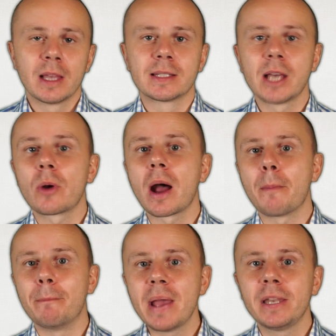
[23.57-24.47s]
There are
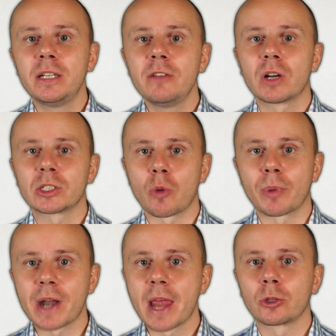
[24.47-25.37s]
many different
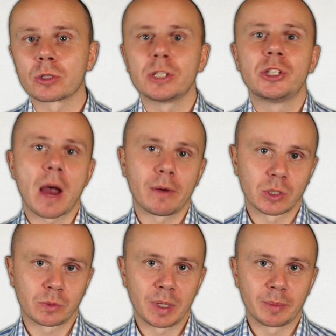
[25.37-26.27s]
operators in
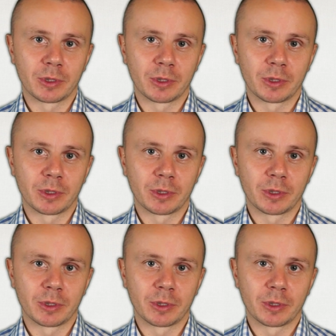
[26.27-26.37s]
JavaScript,